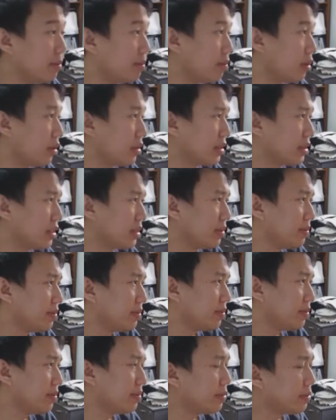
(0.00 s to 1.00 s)

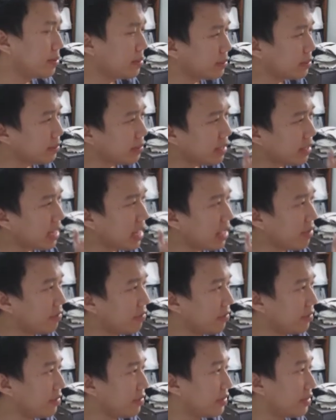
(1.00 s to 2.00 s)
bottom
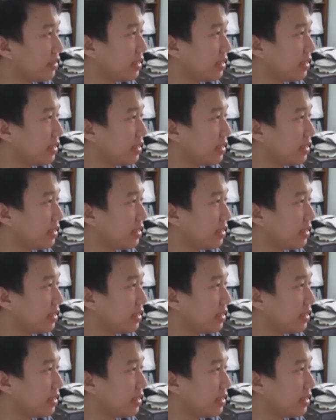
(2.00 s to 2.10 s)
left.